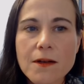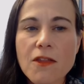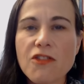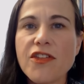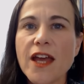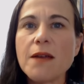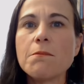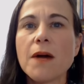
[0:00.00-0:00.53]

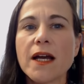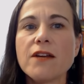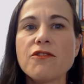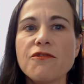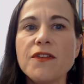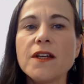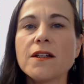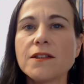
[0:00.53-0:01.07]
they might
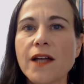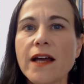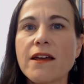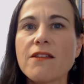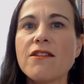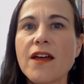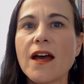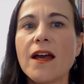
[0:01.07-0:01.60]
feel
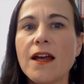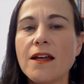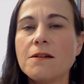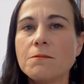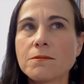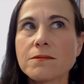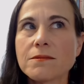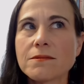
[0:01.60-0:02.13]
like they
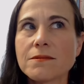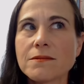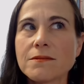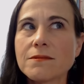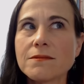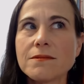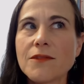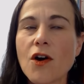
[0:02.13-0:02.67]

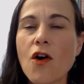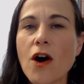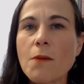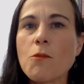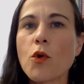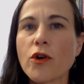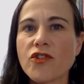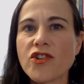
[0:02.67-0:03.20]
are
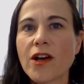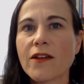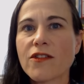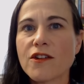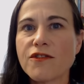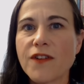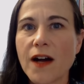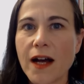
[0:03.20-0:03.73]
more
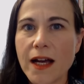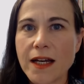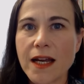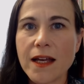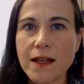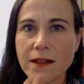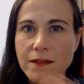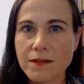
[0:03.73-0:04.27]
justified
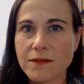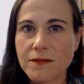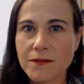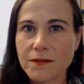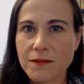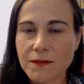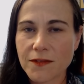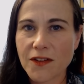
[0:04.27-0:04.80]
in
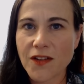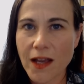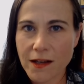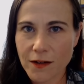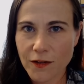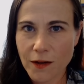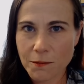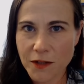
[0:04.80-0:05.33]

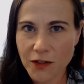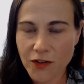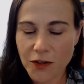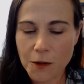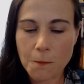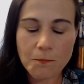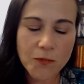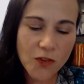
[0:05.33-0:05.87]
saying something to you.
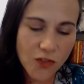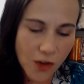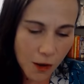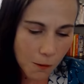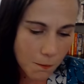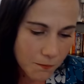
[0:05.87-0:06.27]
So